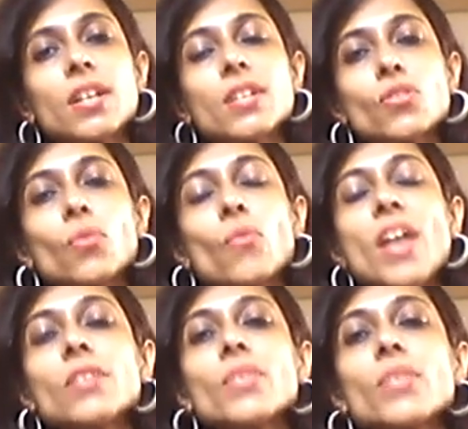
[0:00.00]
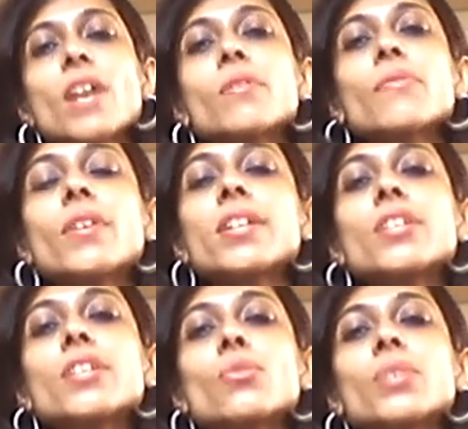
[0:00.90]
So when we are
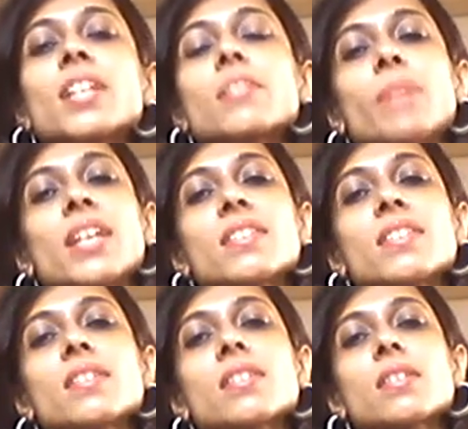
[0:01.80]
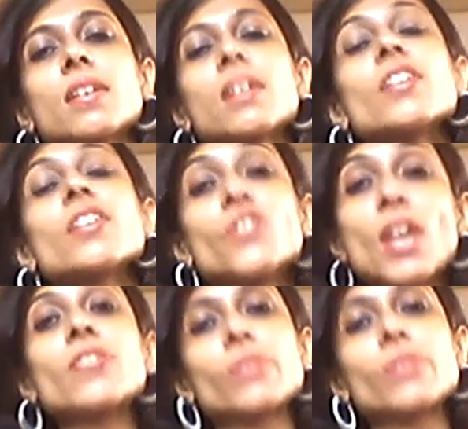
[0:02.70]
referring to these places
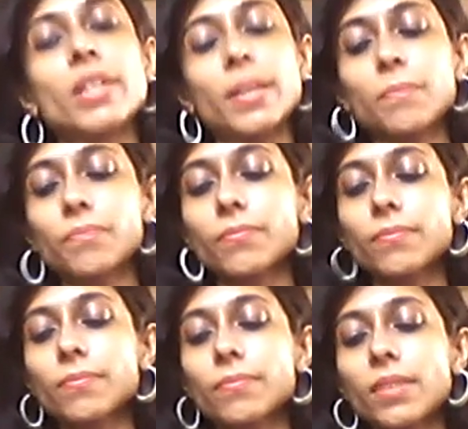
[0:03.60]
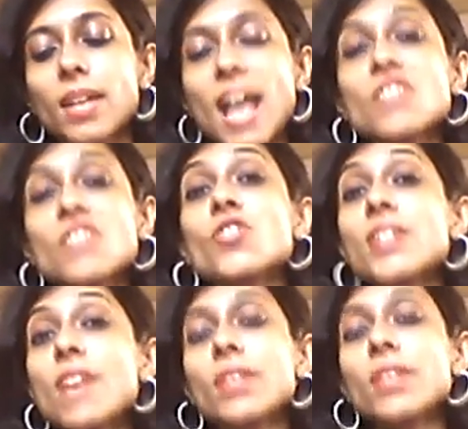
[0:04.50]
generally as
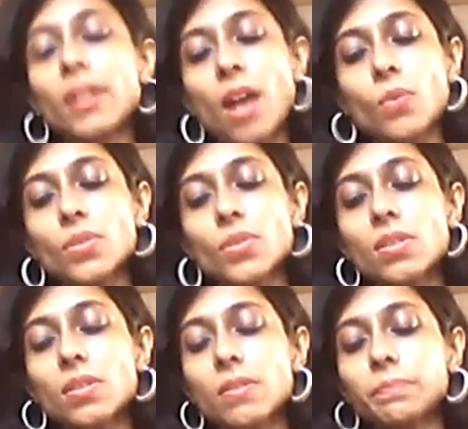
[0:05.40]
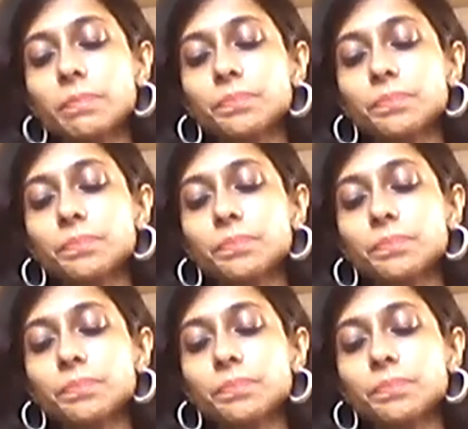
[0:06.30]
generic nouns.